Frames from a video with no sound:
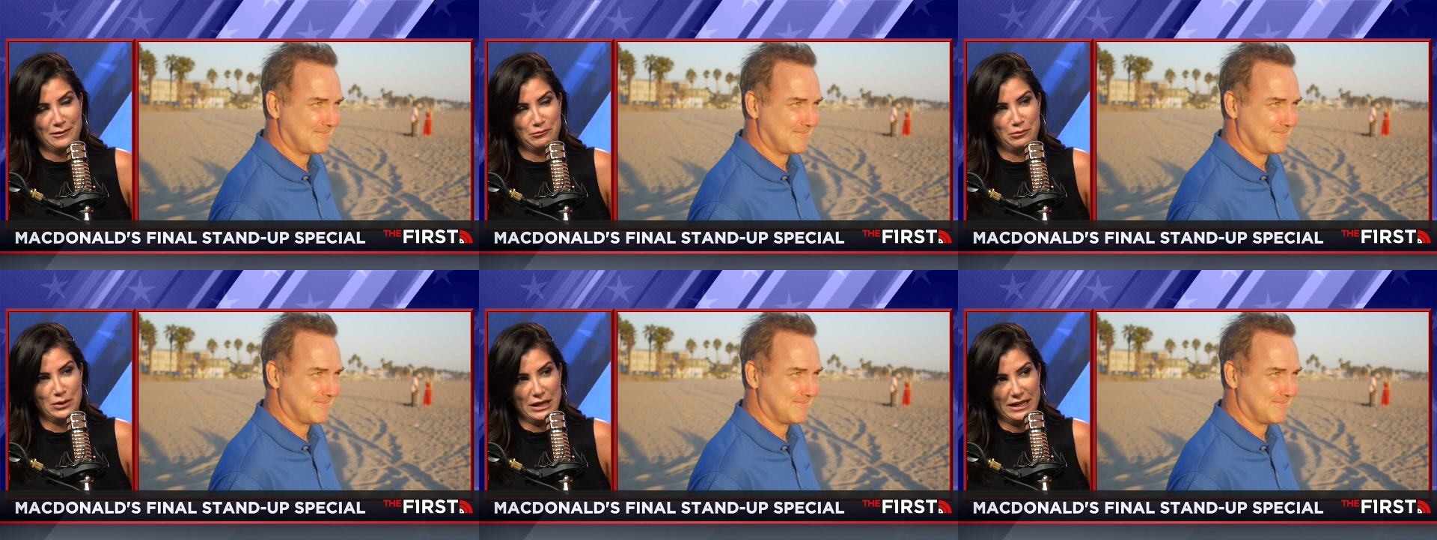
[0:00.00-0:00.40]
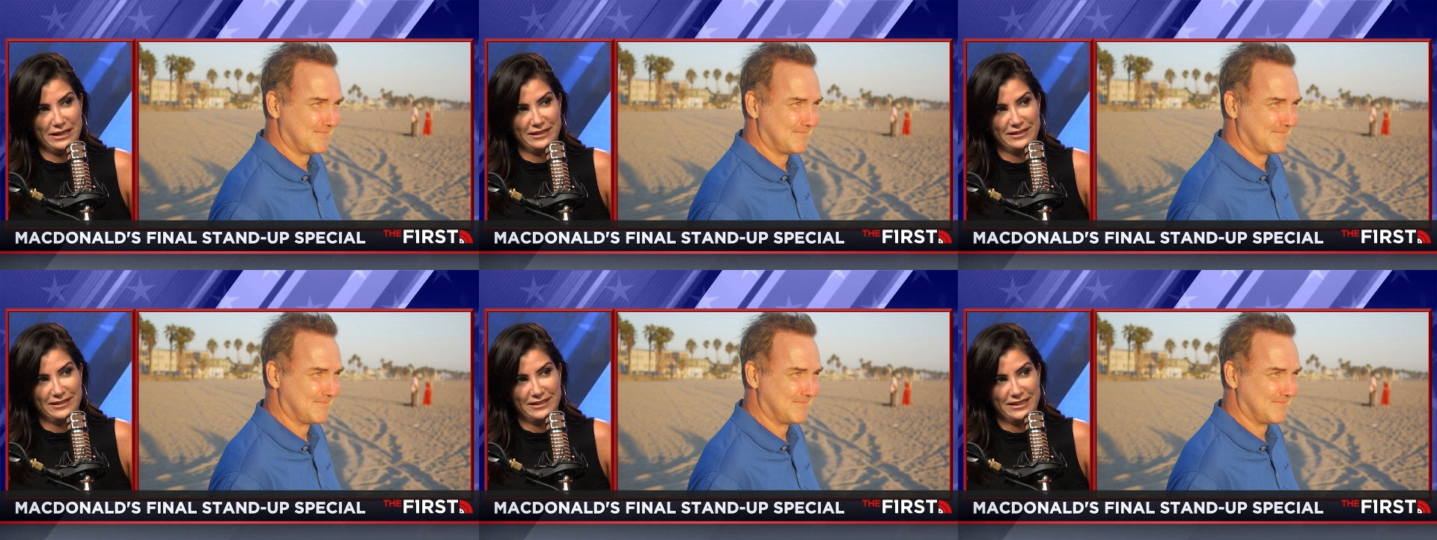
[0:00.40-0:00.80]
Speaker 1: but
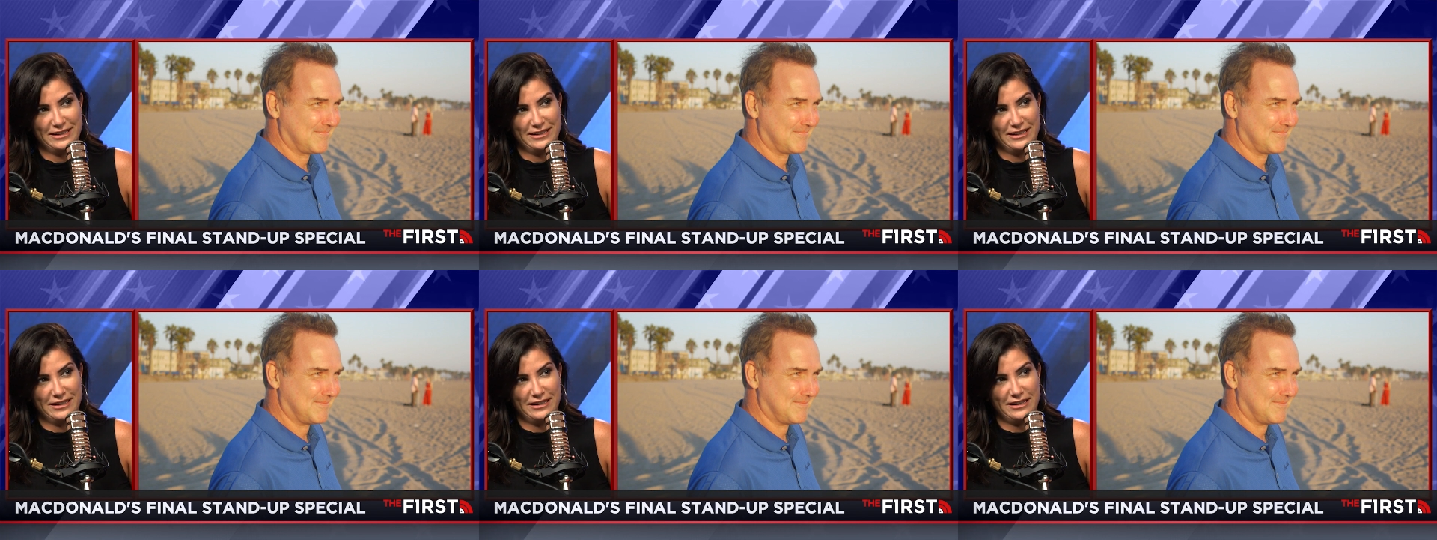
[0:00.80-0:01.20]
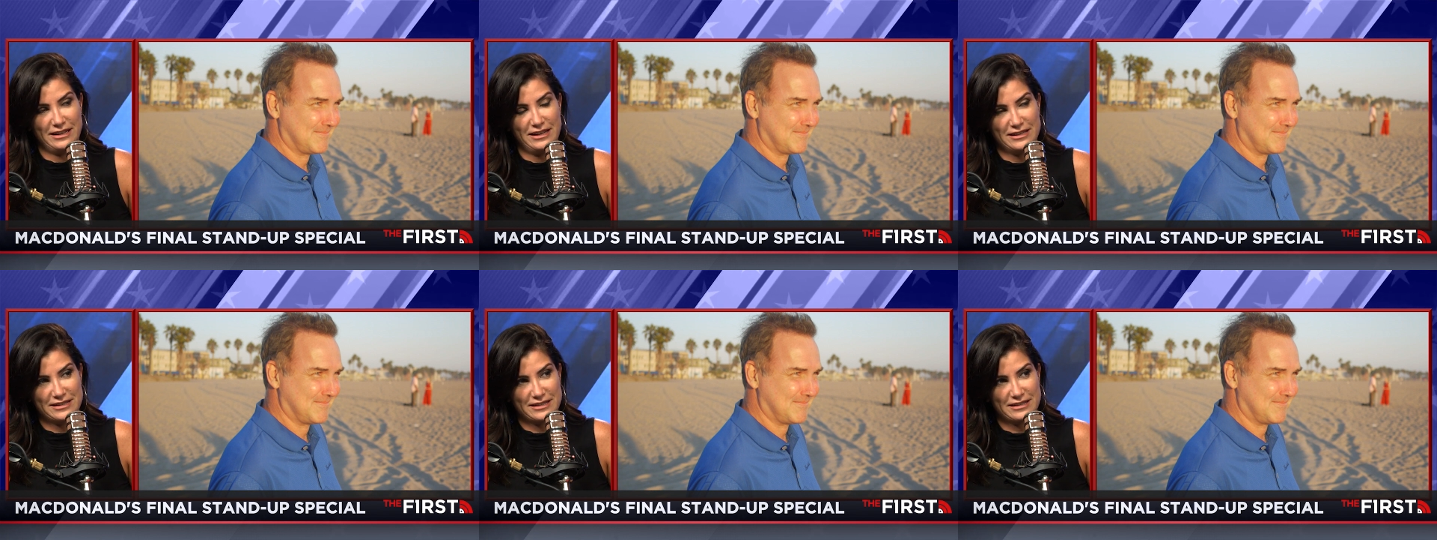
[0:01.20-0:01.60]

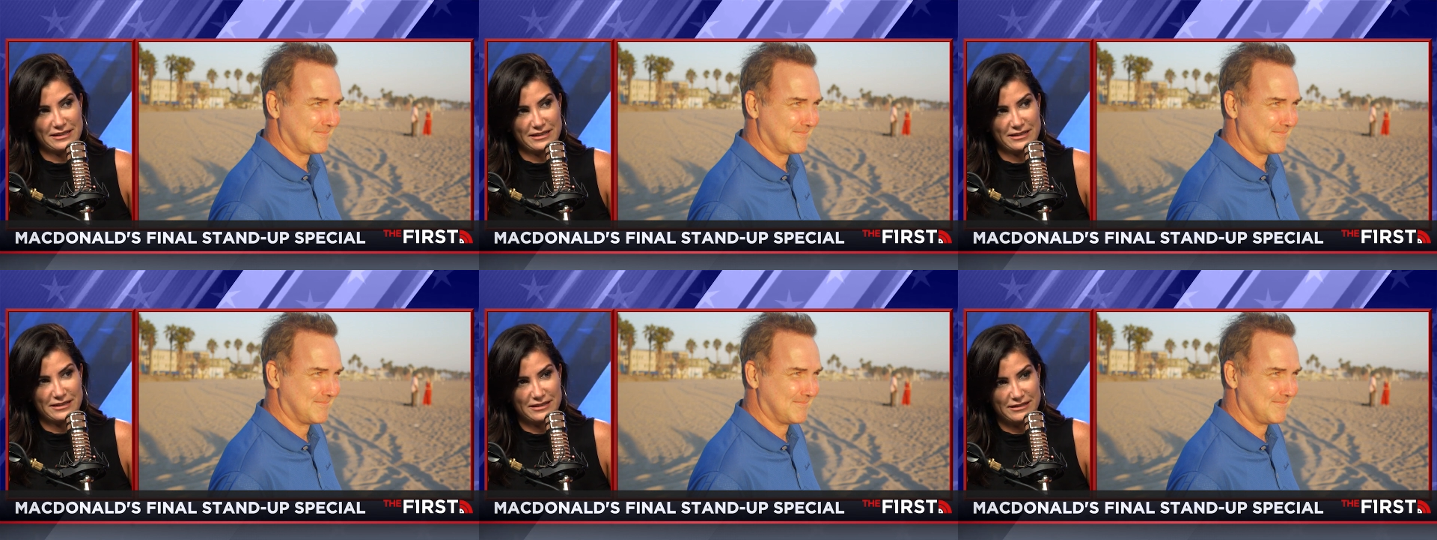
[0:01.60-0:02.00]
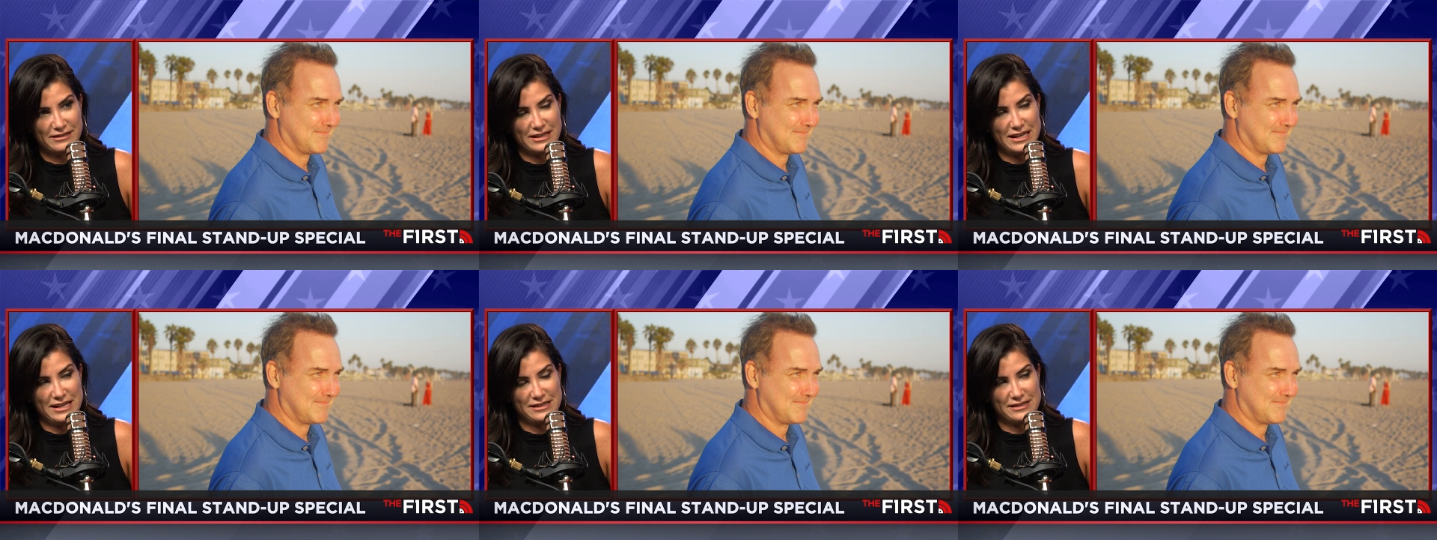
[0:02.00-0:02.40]
it's
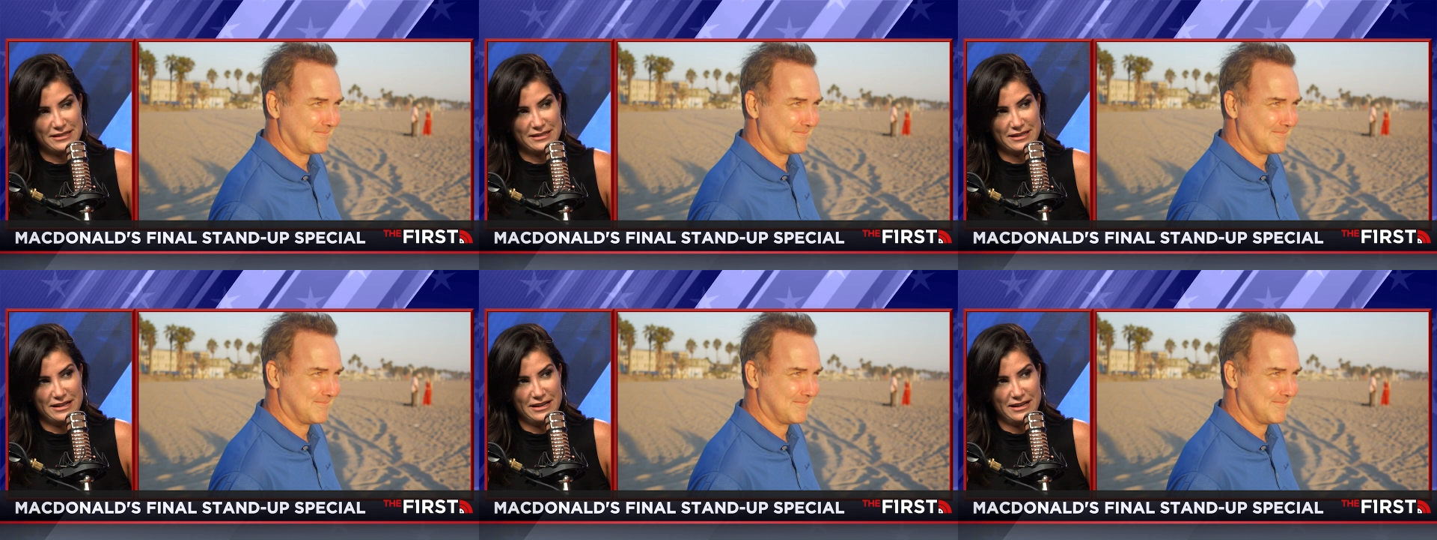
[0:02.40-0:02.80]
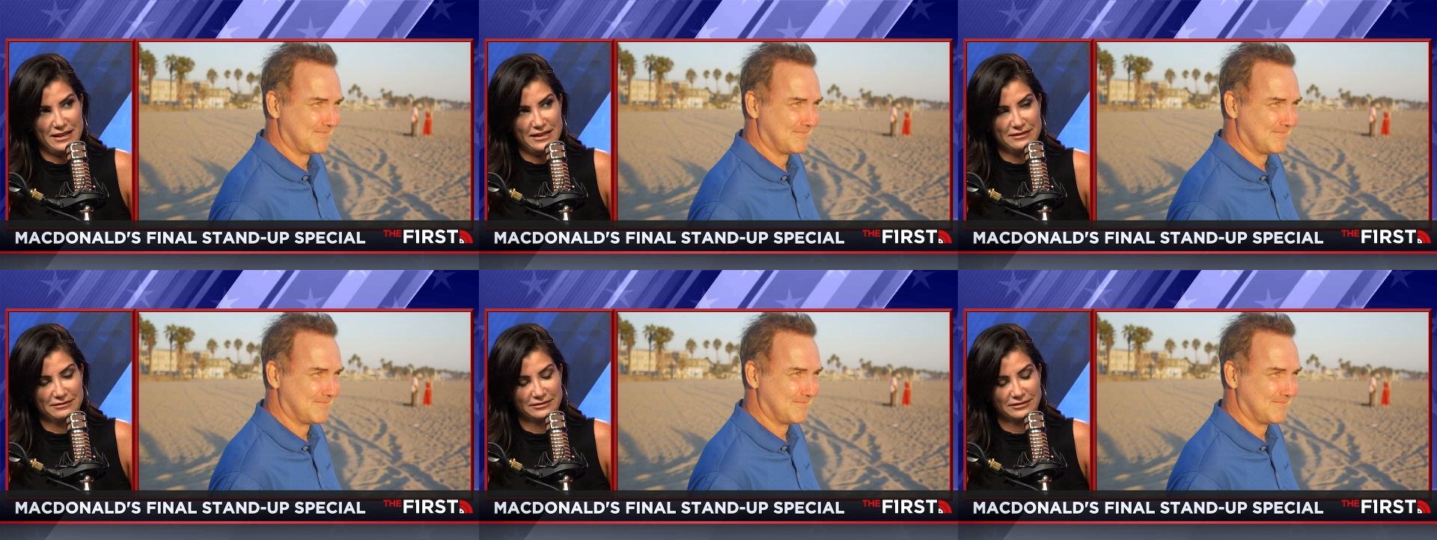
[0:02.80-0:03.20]
it's
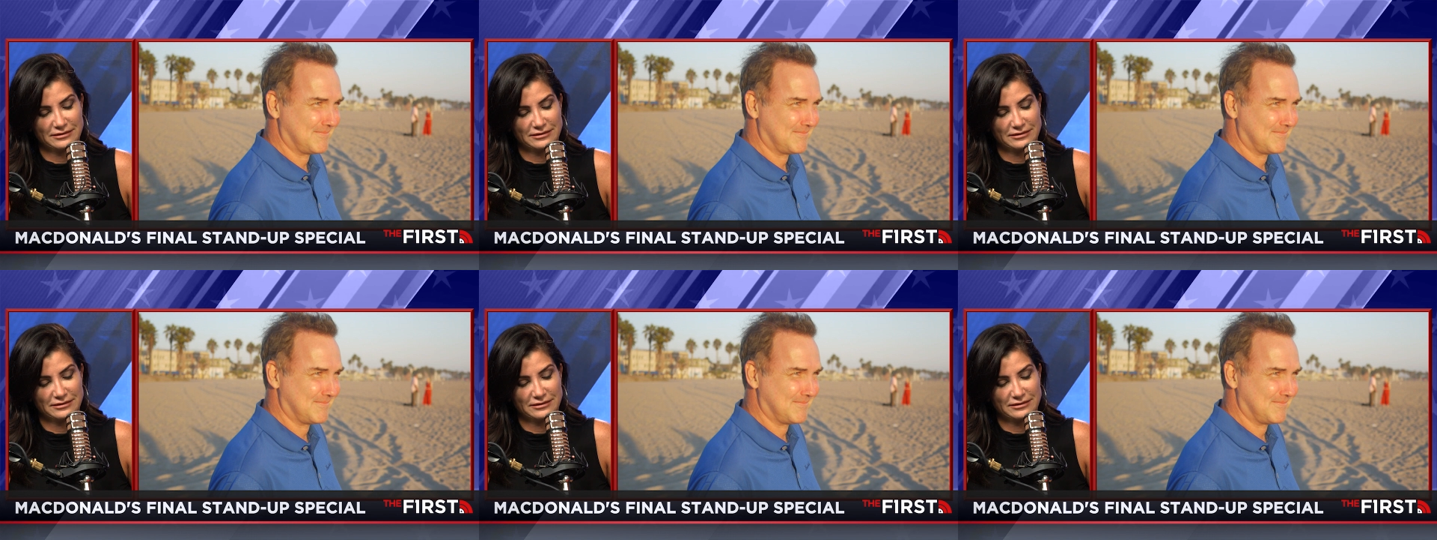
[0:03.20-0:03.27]
uh,